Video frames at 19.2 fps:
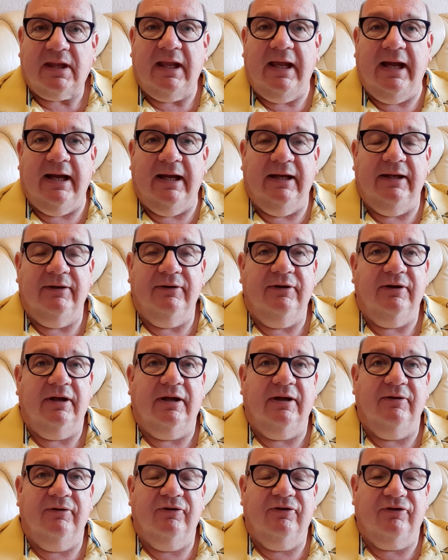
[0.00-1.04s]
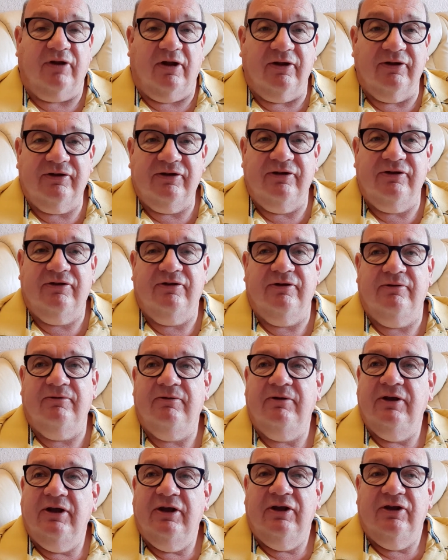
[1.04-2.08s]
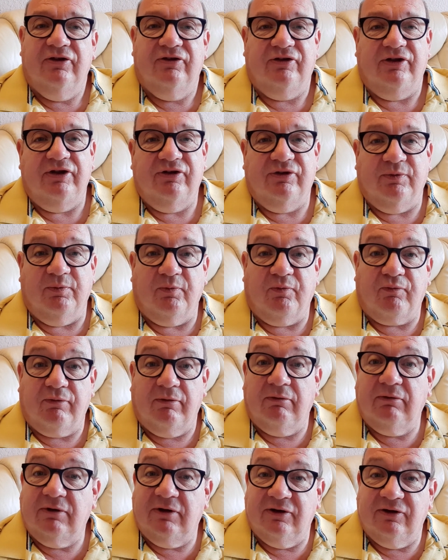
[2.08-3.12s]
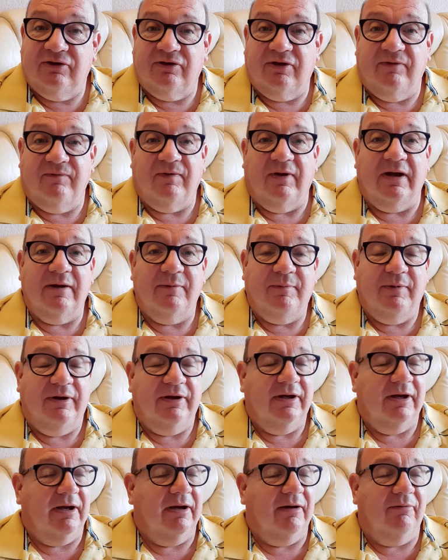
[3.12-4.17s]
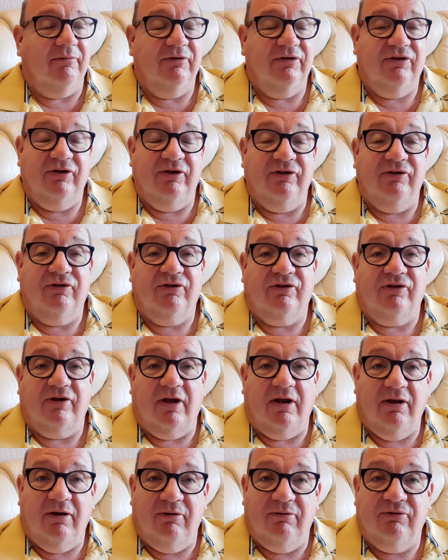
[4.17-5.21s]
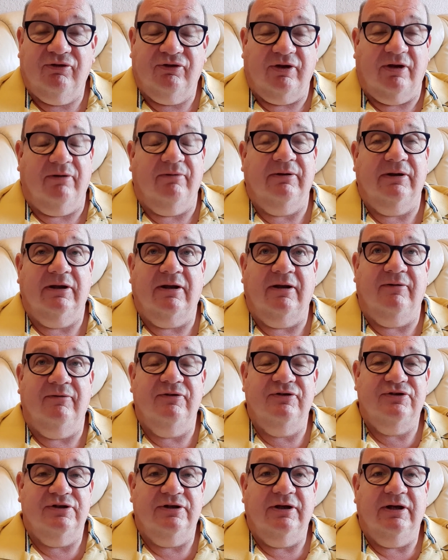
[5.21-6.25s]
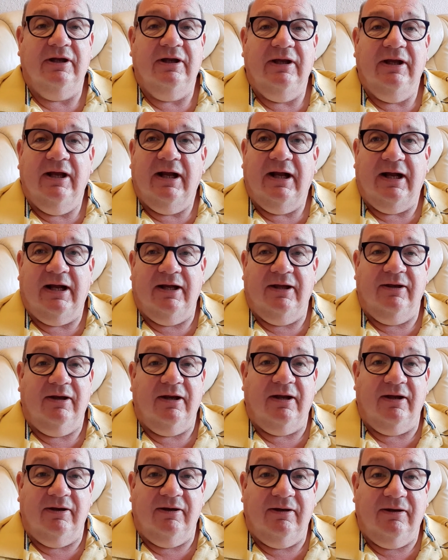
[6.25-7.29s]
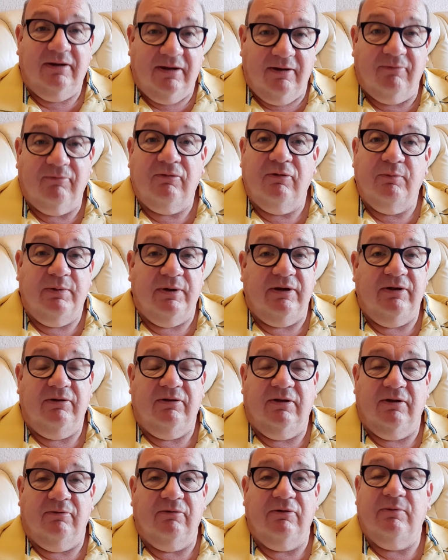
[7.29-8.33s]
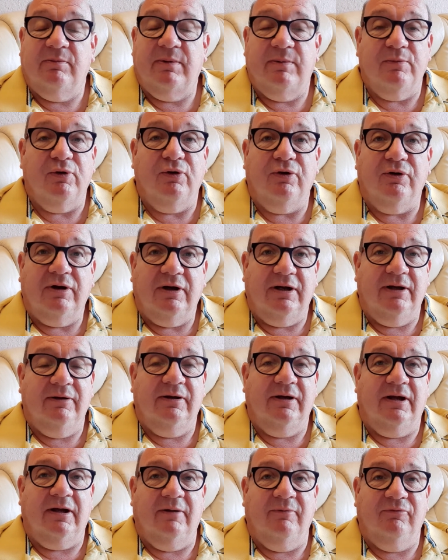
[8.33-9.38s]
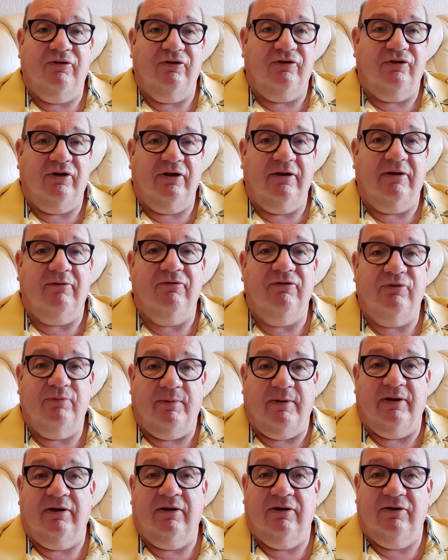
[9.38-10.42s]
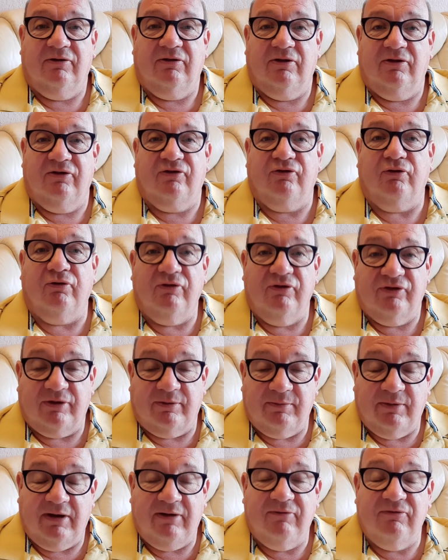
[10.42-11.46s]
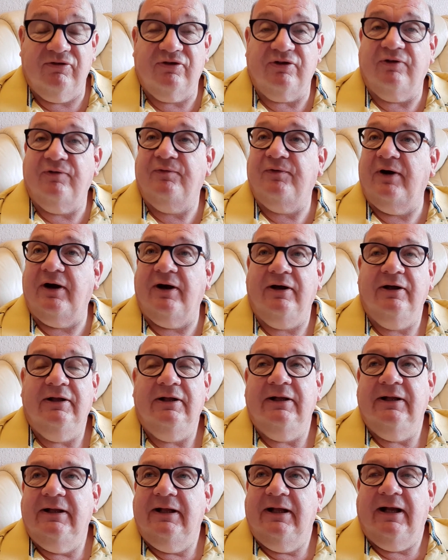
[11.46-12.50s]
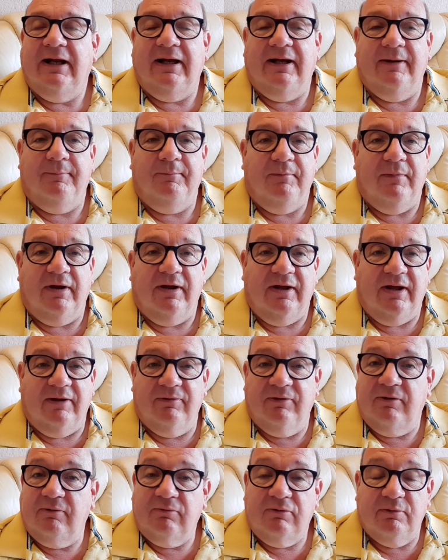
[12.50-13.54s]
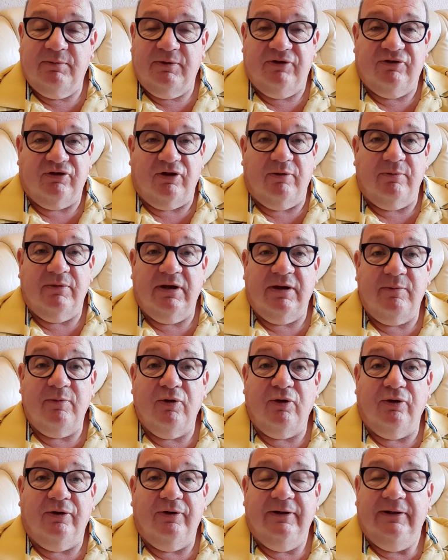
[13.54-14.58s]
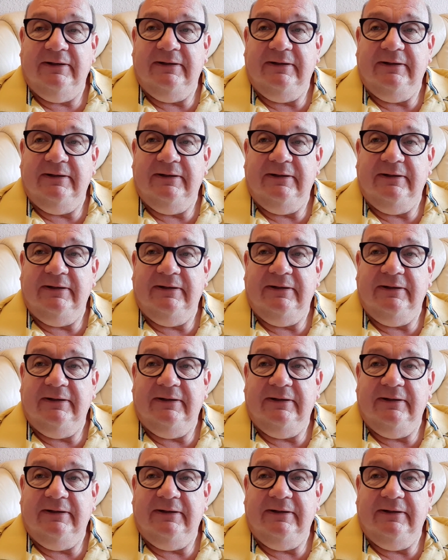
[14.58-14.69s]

and and starting to see some fruit that's developing, uh, which is so so encouraging and and there will be there will be more and i'm just encouraged by the the stories i'm hearing so far um, and there will be so many more